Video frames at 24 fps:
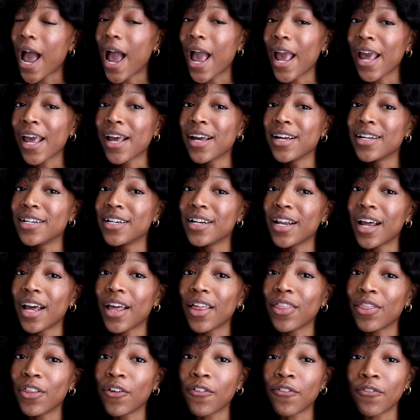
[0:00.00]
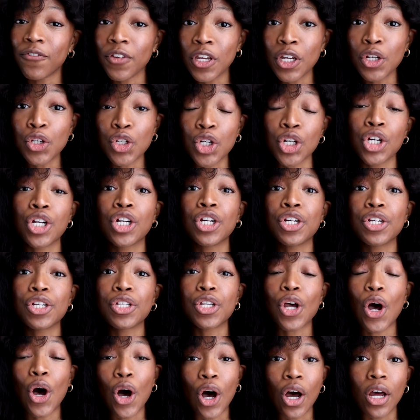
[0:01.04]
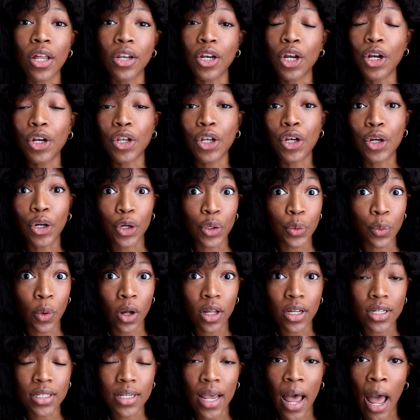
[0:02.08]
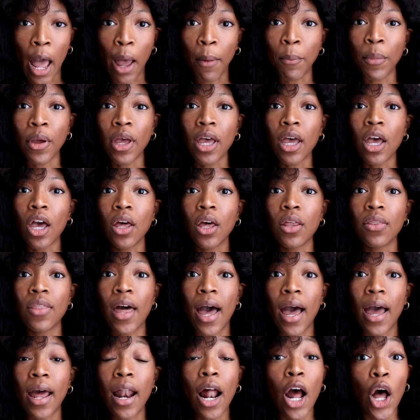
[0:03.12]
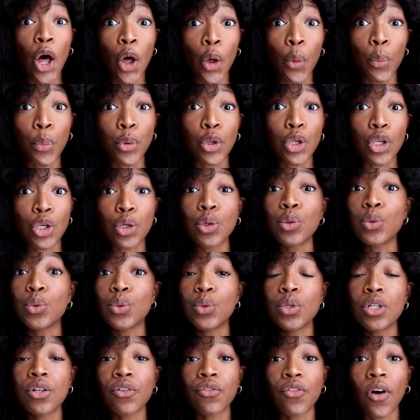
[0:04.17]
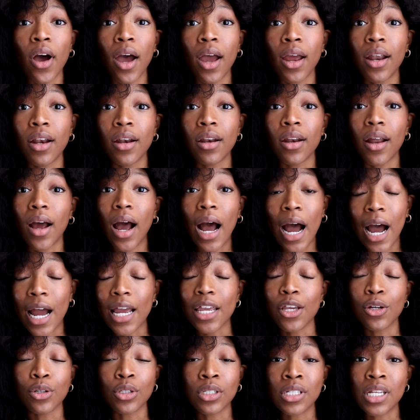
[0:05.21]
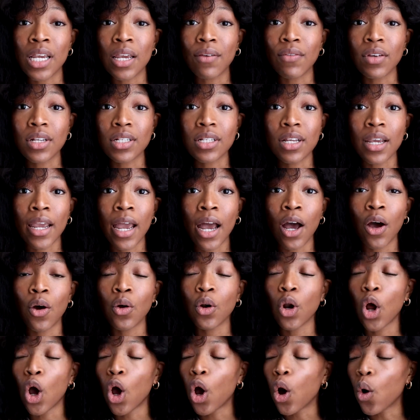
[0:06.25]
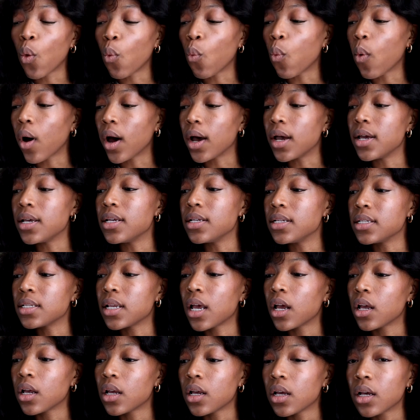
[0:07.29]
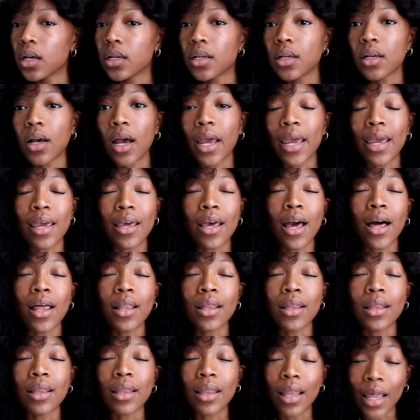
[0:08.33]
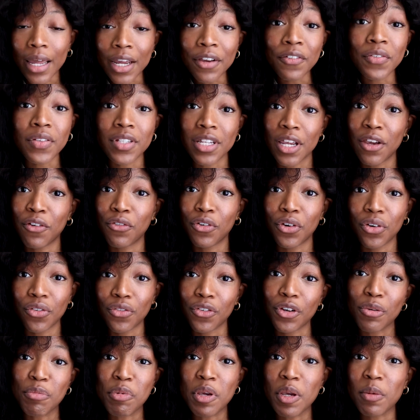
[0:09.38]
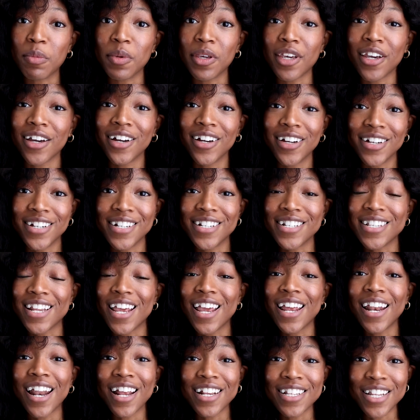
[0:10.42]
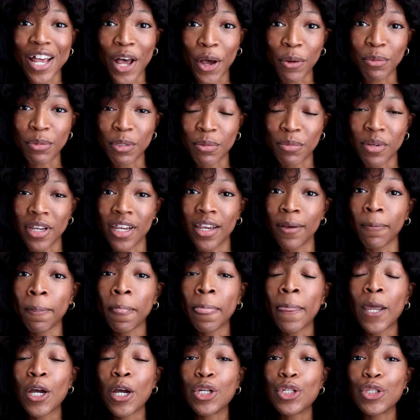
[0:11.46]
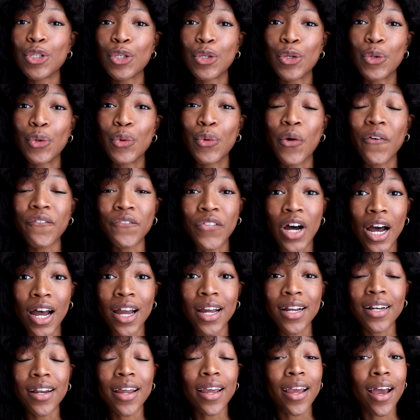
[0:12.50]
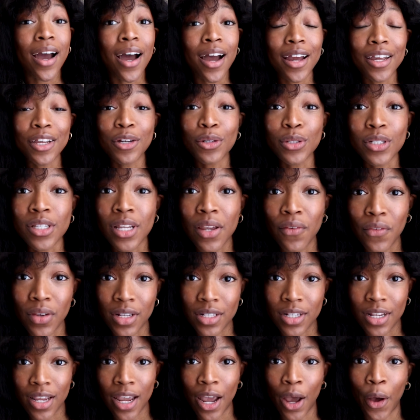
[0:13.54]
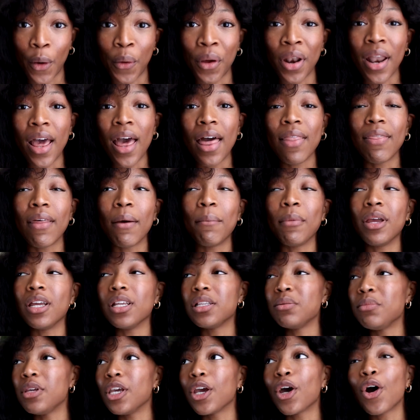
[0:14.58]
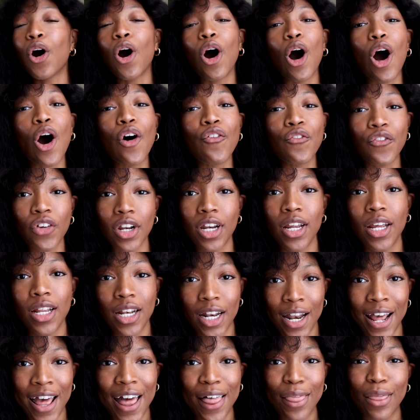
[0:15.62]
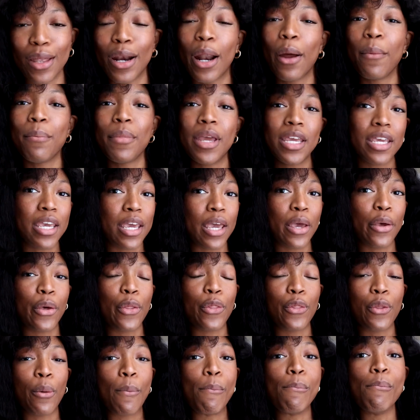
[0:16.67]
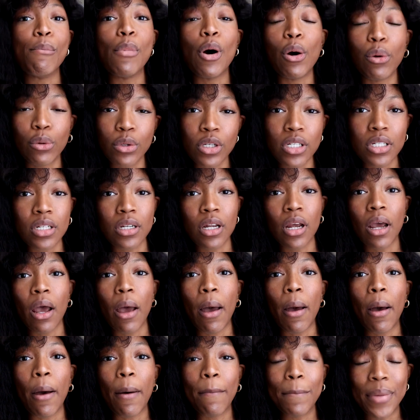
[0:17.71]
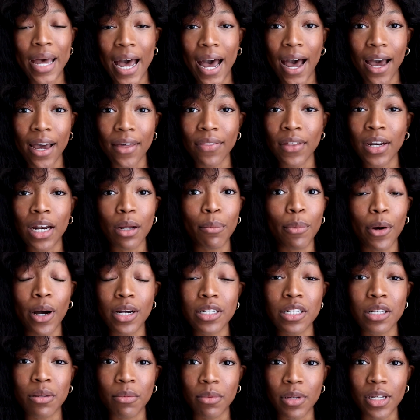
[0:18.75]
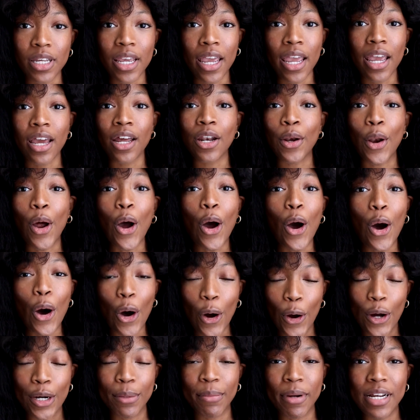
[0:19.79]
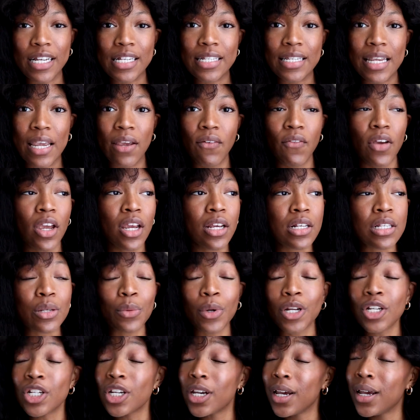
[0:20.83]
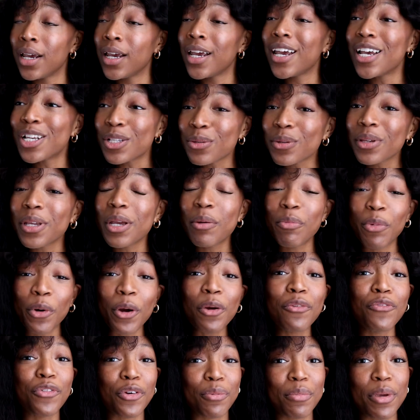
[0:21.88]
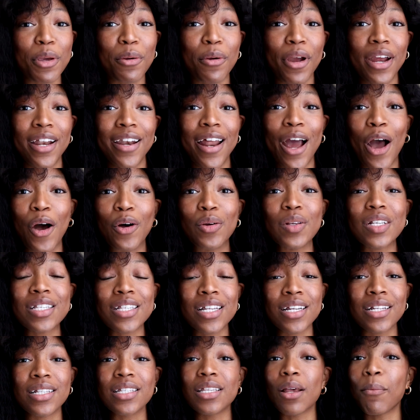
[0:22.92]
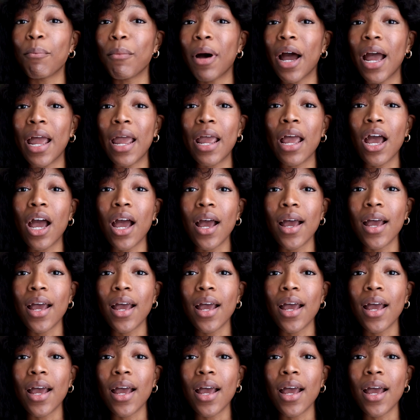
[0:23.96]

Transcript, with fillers: And the features on NerdWallet's app that help you to find high yield savings account was a lifesaver for me because it has helped me to find a high yield savings account that makes me confident that I'm making the most back that I possibly can on my savings, which is really important for me right now since my